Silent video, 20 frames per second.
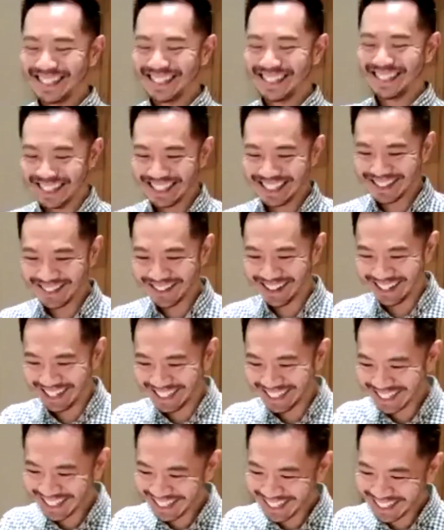That's
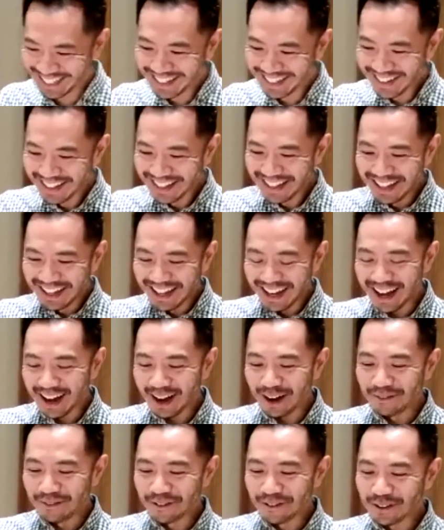great.
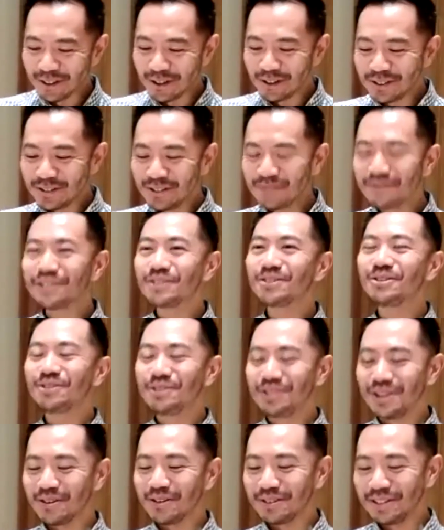For those of you who
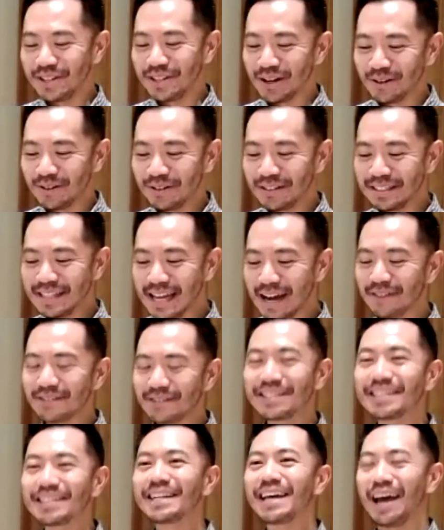don't know,
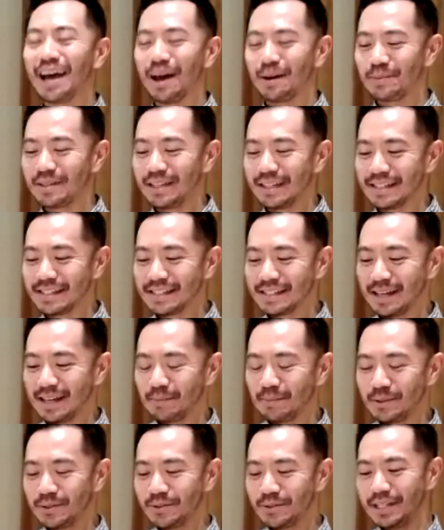Downton Abbey is
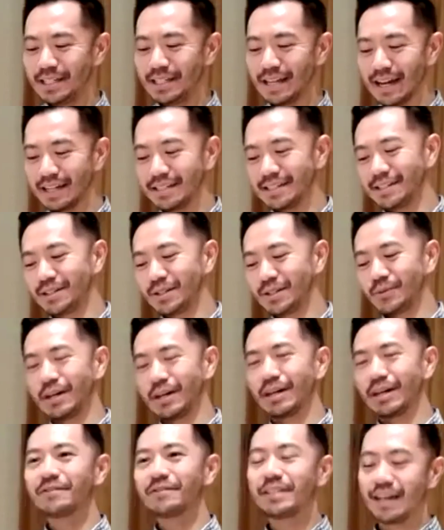set between
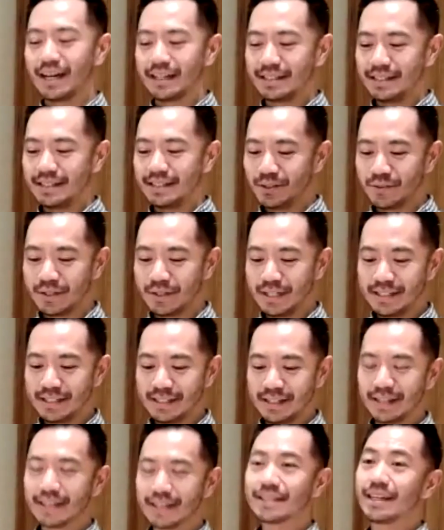1912 and
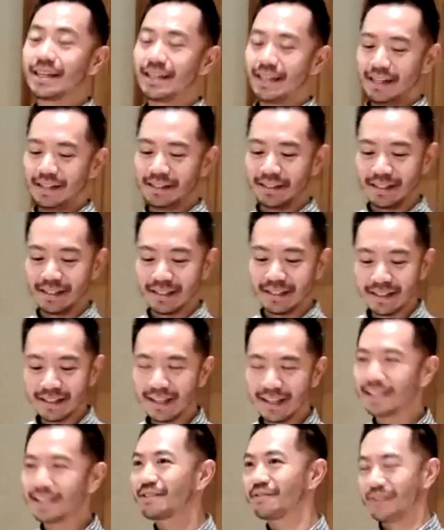1926 in England.
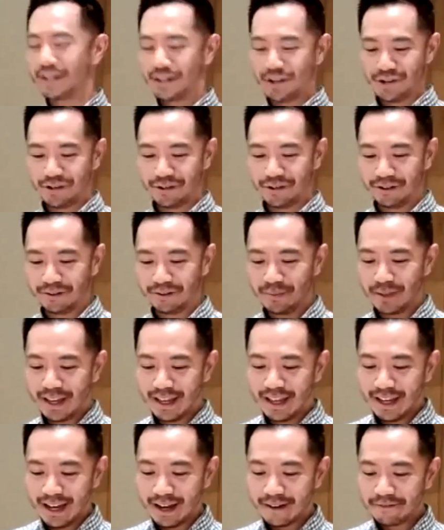It's fictional.
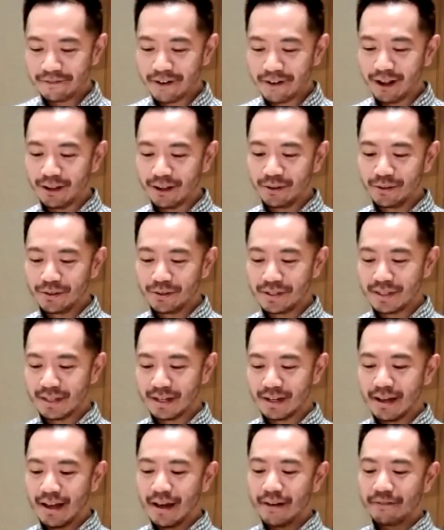It follows
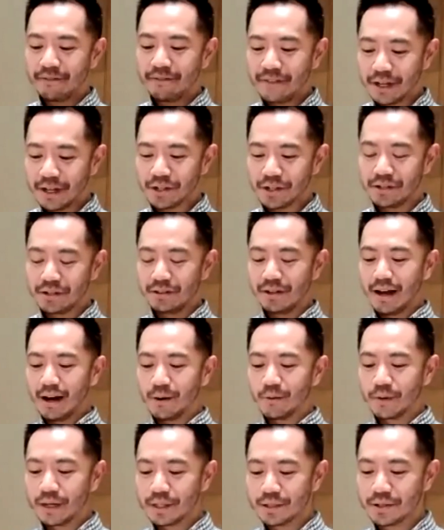the fictional
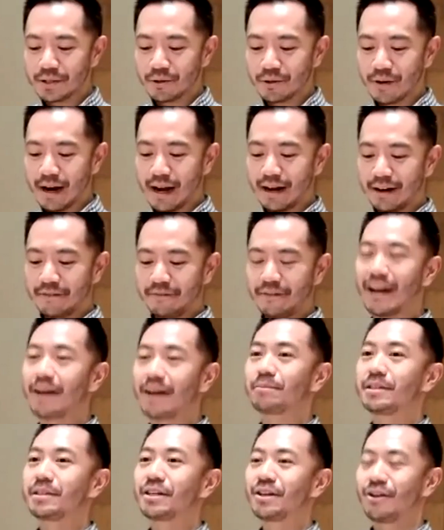aristocratic
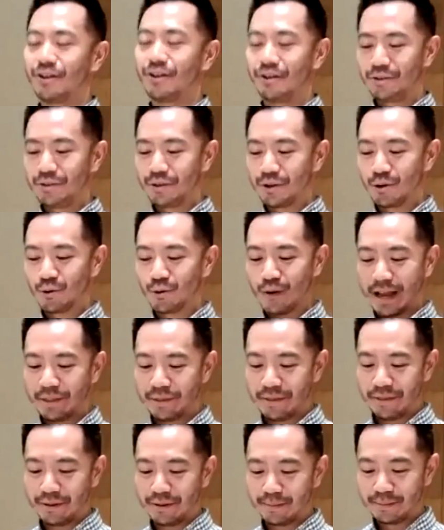family called the
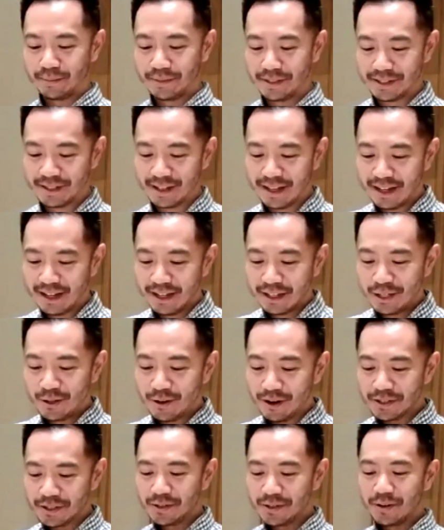Granthams.
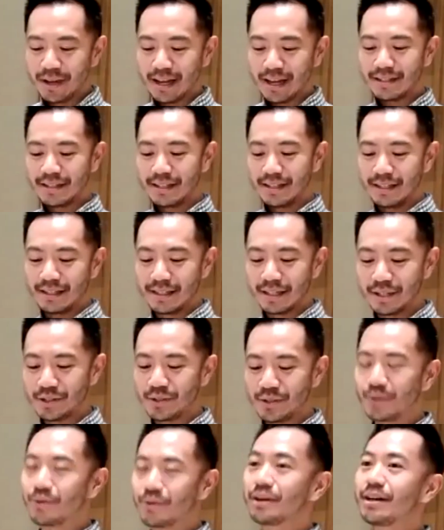You also get to the
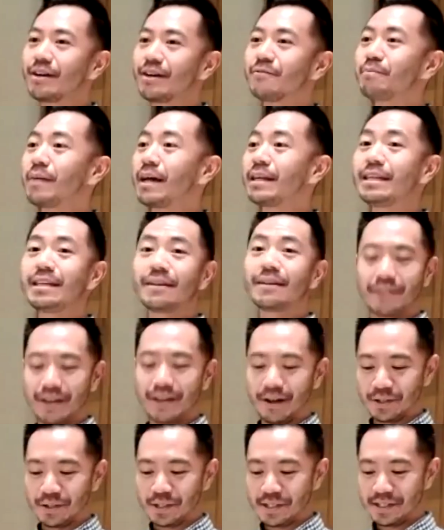story of many of
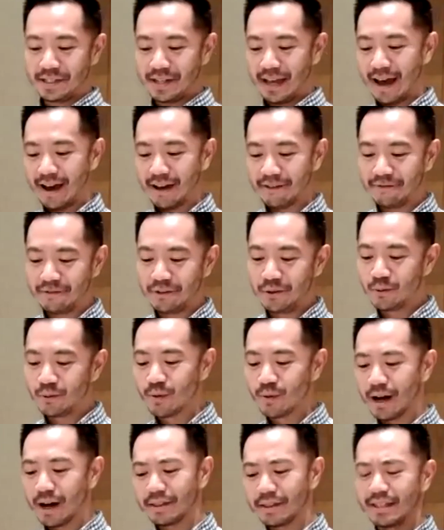their staff who
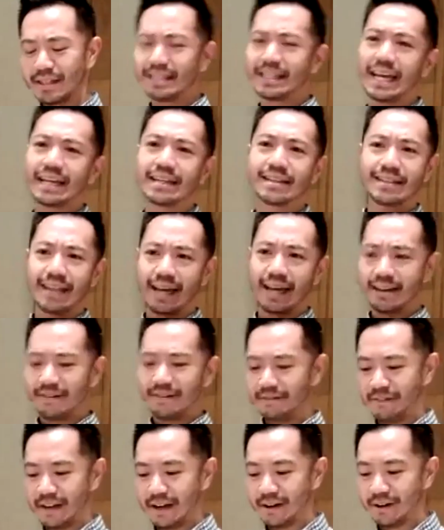run the day-to-day
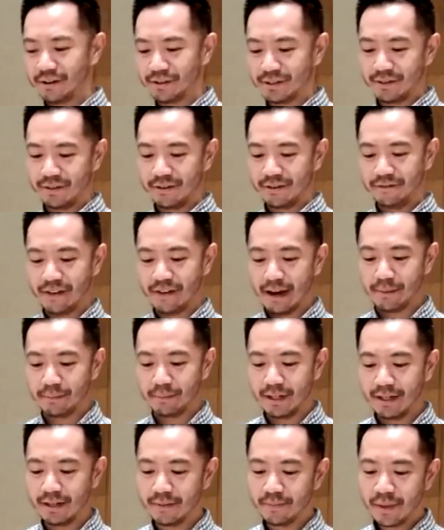affairs of the
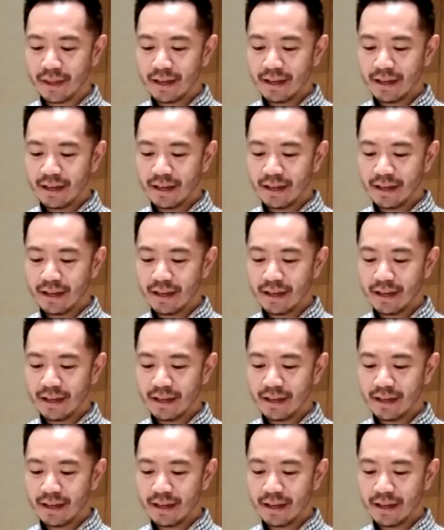family.